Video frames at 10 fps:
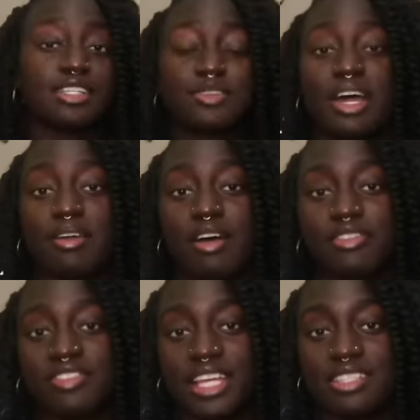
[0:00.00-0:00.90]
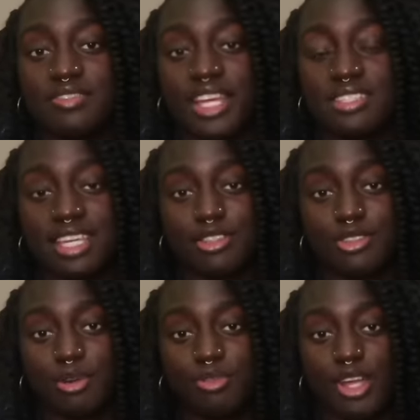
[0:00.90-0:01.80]
So I don't have a fancy
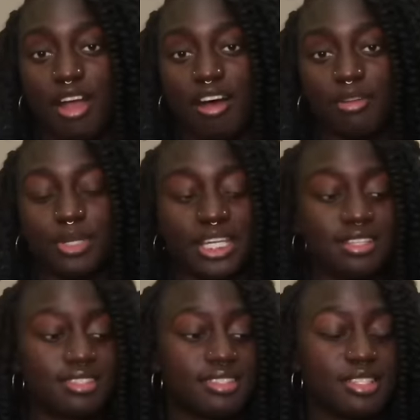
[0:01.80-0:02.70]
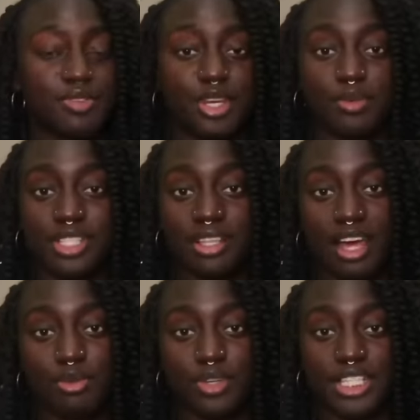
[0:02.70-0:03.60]
intro for y'all because this video was a
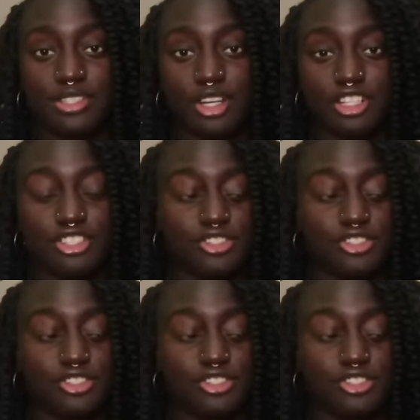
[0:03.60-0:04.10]
lot of research,